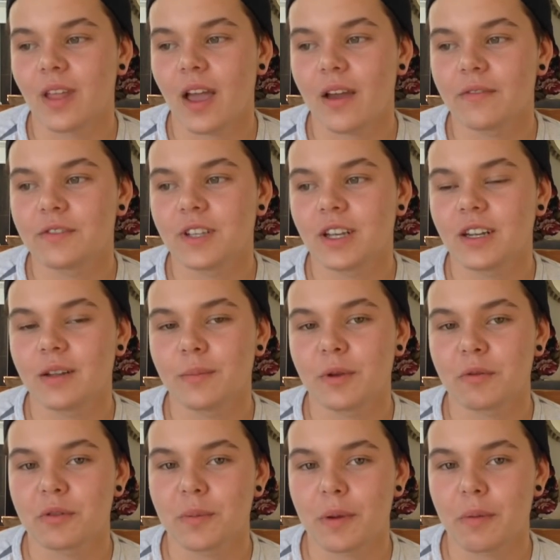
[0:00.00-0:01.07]
I've done it a
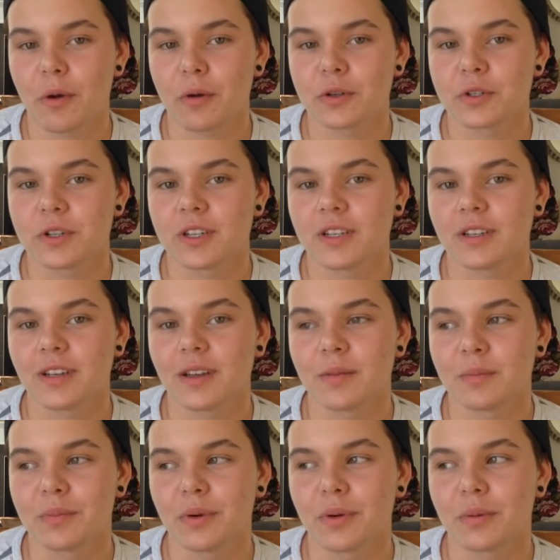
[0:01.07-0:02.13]
bit with my poetry,
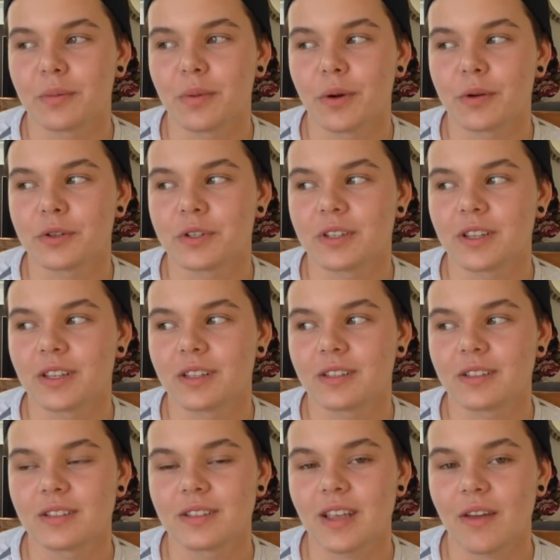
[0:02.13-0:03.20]
and poetry
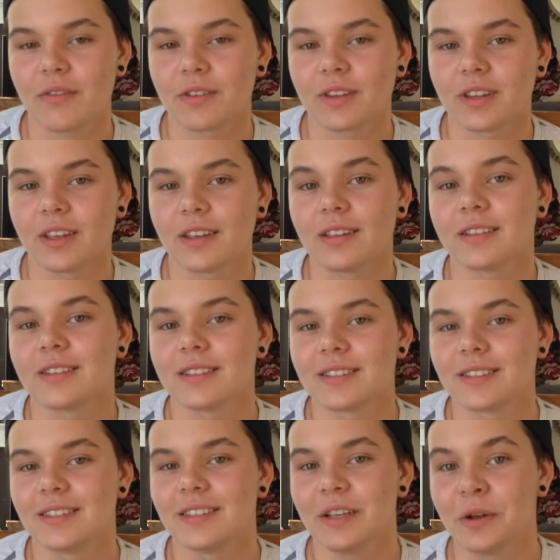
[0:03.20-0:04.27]
that definitely
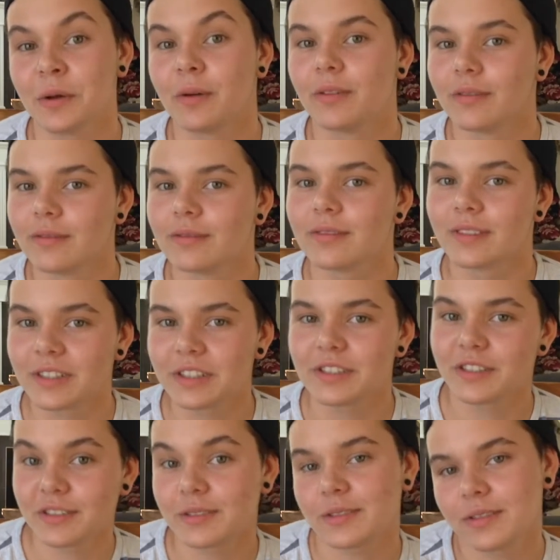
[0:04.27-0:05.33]
is,
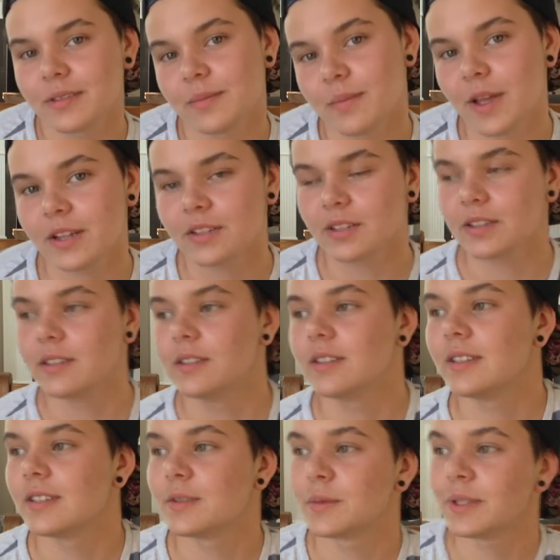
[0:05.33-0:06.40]
mental
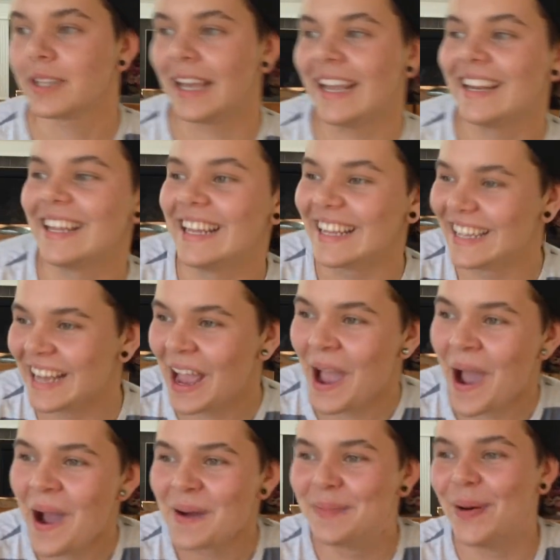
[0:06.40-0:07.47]
illness related,
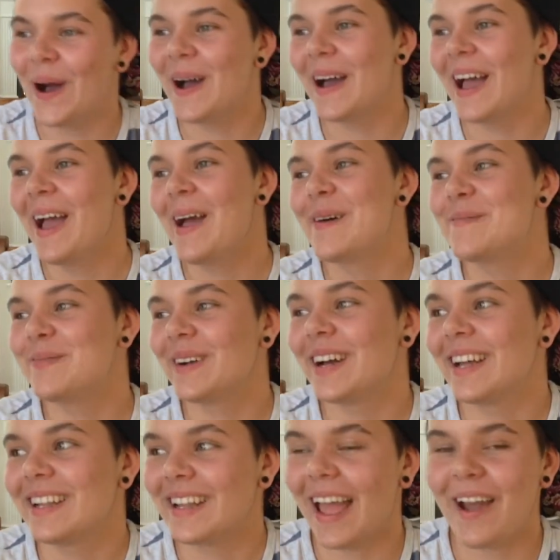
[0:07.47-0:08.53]
but
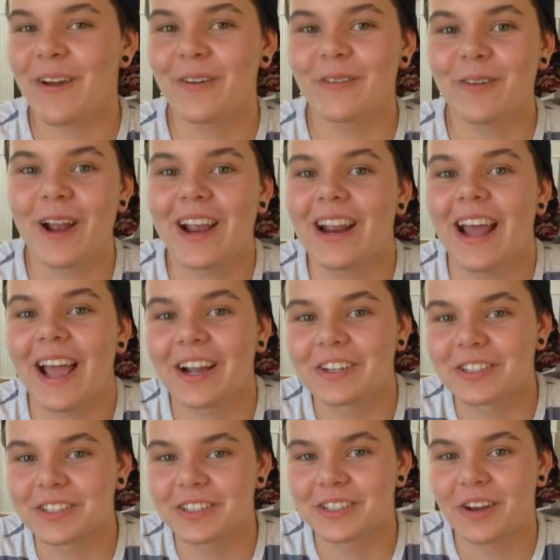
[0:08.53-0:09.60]
outright
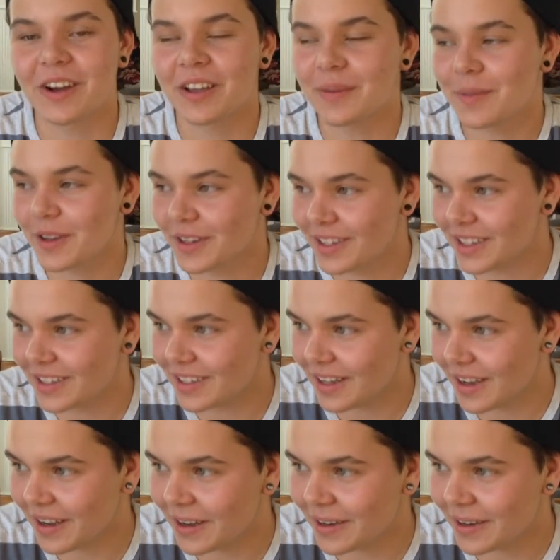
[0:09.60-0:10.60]
actually talking about it